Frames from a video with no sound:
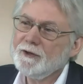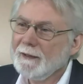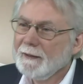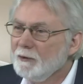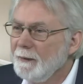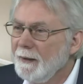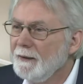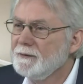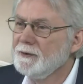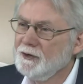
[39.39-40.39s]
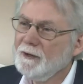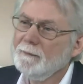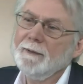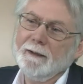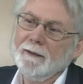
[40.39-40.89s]
Yellow Pages, Yelp,
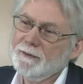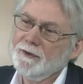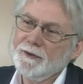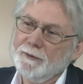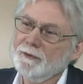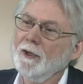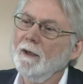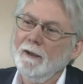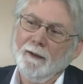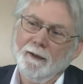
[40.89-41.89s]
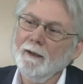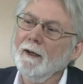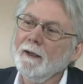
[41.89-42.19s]
and the list just goes on and on.